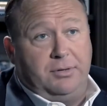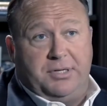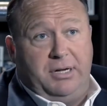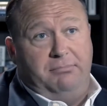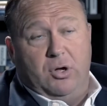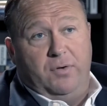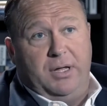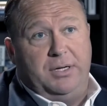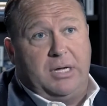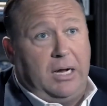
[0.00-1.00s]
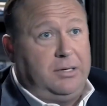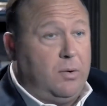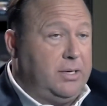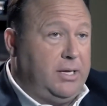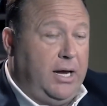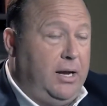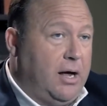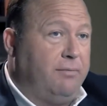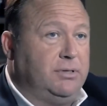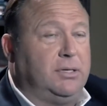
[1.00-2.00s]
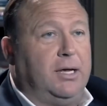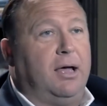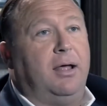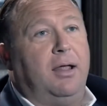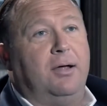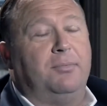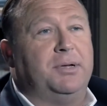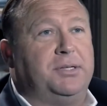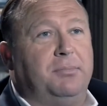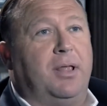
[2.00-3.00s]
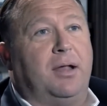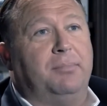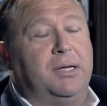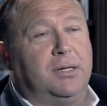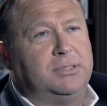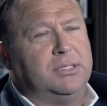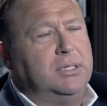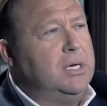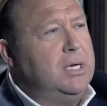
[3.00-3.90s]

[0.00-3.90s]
go see movies. I like to go out to eat. Obviously, I don't miss a lot of meals.